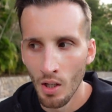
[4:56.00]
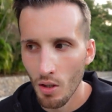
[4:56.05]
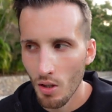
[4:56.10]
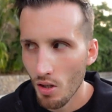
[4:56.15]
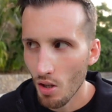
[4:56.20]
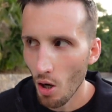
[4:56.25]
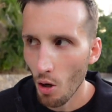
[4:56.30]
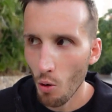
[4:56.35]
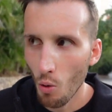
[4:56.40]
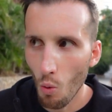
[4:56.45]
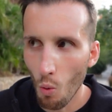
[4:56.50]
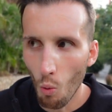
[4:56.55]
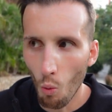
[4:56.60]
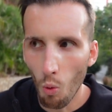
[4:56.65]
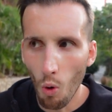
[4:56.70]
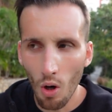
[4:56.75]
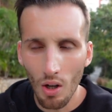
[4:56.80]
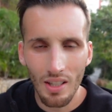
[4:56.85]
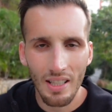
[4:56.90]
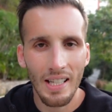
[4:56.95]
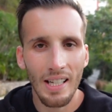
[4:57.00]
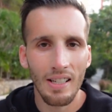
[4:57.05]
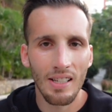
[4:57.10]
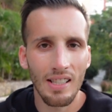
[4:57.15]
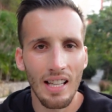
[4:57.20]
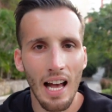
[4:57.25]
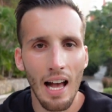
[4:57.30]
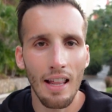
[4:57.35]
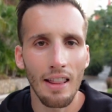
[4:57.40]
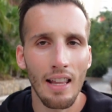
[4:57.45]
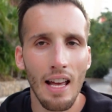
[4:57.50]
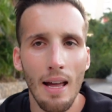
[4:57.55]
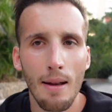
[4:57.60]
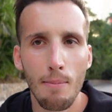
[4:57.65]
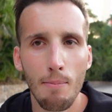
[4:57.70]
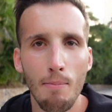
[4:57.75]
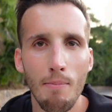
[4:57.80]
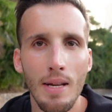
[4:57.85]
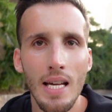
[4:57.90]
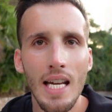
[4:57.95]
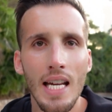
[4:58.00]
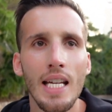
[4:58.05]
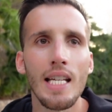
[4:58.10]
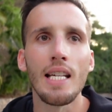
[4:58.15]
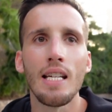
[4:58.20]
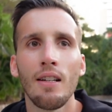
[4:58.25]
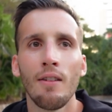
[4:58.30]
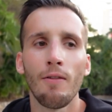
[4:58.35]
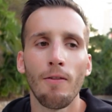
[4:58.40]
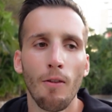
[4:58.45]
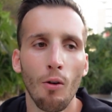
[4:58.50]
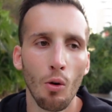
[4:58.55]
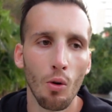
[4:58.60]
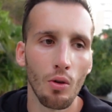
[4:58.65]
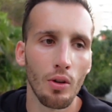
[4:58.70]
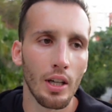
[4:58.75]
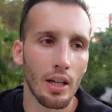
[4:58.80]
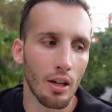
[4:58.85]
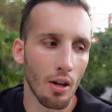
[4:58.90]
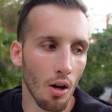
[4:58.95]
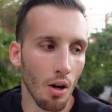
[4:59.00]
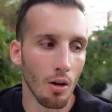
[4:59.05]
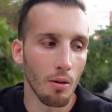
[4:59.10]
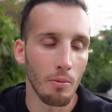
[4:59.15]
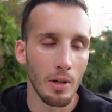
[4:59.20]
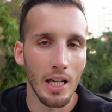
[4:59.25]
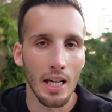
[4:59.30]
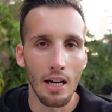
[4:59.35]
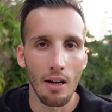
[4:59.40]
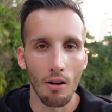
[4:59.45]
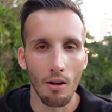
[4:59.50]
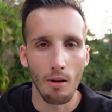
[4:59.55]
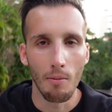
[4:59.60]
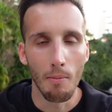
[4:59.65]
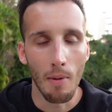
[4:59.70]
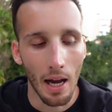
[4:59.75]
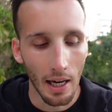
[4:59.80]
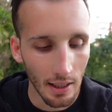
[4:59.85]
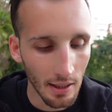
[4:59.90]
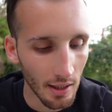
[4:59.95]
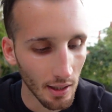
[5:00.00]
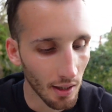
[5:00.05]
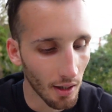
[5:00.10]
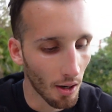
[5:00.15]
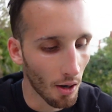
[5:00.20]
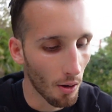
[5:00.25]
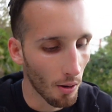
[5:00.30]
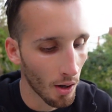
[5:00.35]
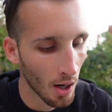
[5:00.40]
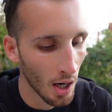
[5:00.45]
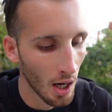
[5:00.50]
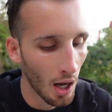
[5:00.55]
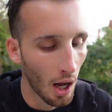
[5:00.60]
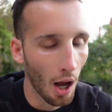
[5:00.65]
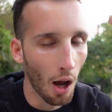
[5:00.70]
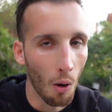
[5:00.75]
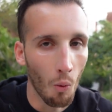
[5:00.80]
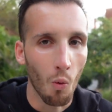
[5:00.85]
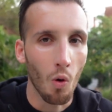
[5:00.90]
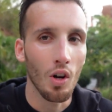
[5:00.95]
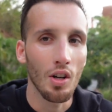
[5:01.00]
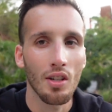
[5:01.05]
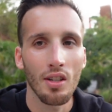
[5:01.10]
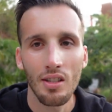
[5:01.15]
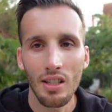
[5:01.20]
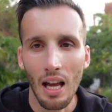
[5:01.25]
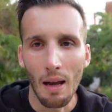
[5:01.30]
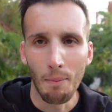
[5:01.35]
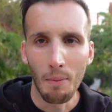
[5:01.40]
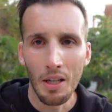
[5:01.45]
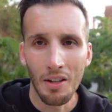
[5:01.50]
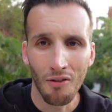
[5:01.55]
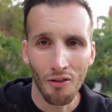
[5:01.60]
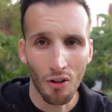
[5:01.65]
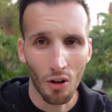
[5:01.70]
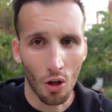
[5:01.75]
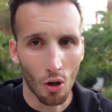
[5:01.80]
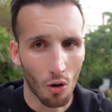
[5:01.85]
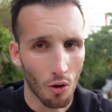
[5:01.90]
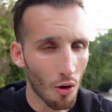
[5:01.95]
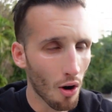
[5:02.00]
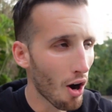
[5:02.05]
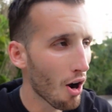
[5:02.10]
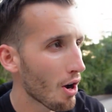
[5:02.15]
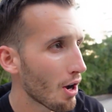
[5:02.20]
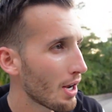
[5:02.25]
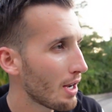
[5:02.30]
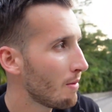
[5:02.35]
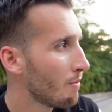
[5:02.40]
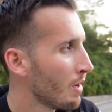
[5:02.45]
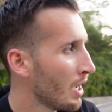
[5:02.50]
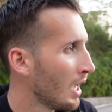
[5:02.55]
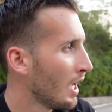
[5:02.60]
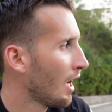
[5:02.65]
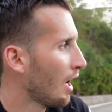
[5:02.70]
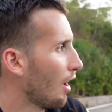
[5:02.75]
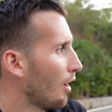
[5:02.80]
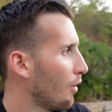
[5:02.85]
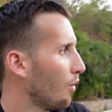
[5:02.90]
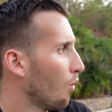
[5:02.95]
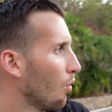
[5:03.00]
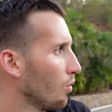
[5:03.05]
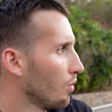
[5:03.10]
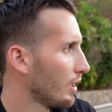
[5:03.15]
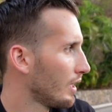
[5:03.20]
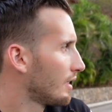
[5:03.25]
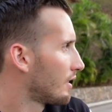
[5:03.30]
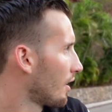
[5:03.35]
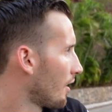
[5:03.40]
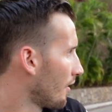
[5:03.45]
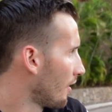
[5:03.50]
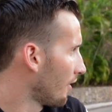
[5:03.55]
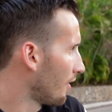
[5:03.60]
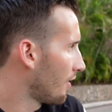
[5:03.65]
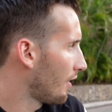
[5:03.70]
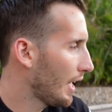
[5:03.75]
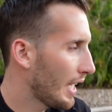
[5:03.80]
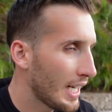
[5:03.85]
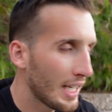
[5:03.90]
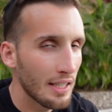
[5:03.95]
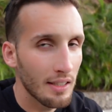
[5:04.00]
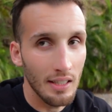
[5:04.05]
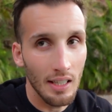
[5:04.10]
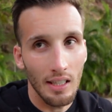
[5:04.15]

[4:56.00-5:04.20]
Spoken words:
So what does that then mean for the economy here in Mexico? And what does that mean for crime and all these other things?